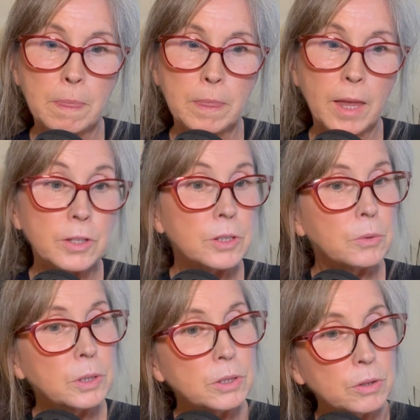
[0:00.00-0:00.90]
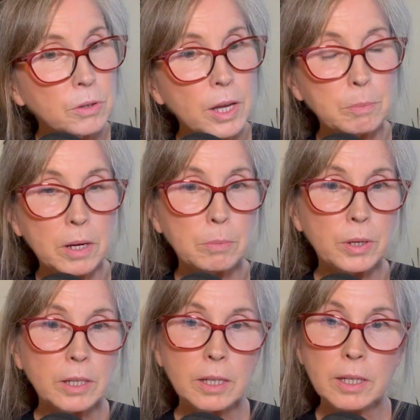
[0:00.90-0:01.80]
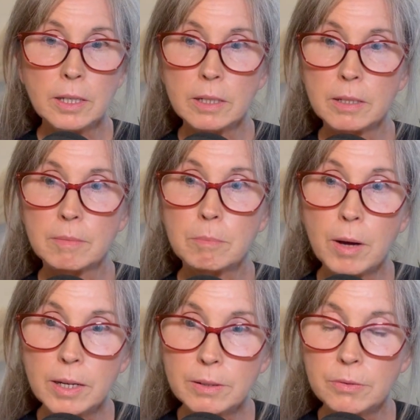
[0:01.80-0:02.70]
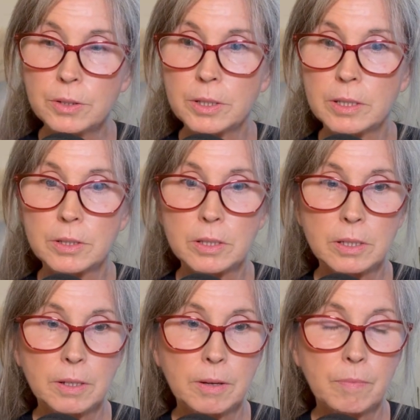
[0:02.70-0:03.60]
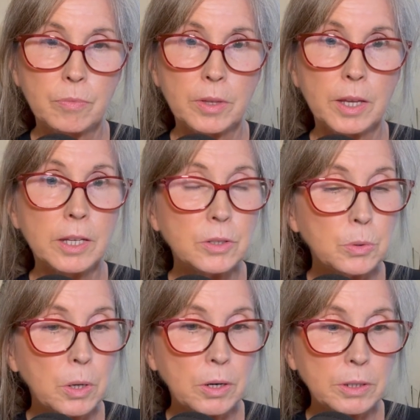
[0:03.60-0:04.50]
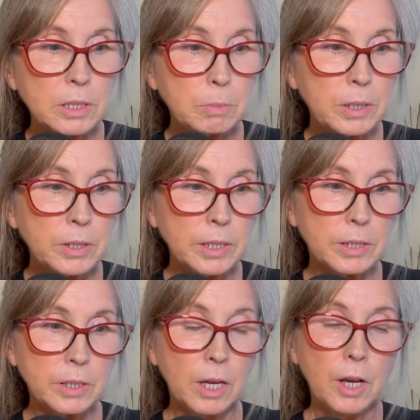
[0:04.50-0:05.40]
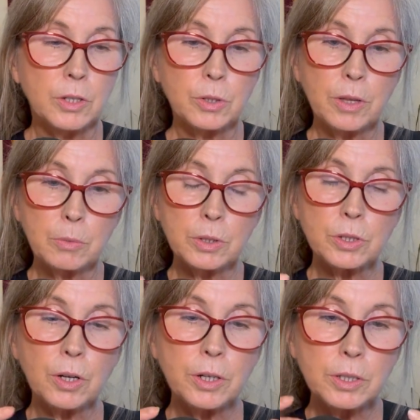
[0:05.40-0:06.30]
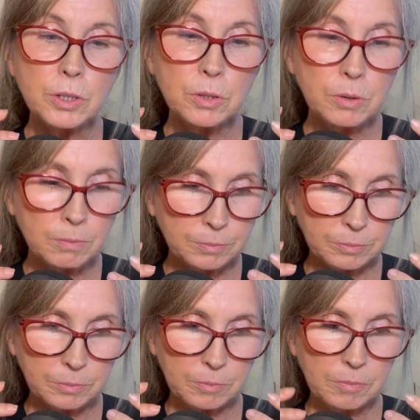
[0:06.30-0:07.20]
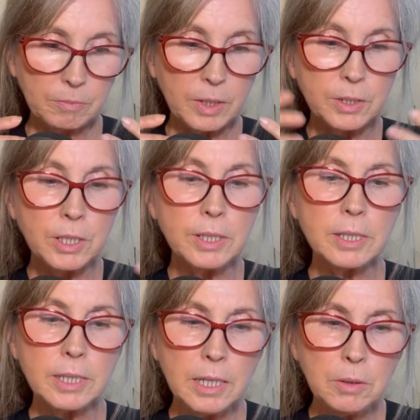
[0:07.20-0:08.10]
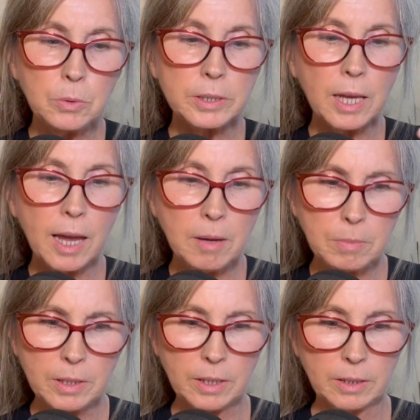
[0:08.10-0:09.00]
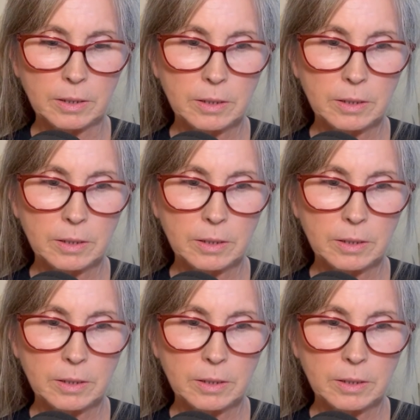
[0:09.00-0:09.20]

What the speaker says: And so we do that by bringing in mindfulness into our experience so that we're starting to see what's happening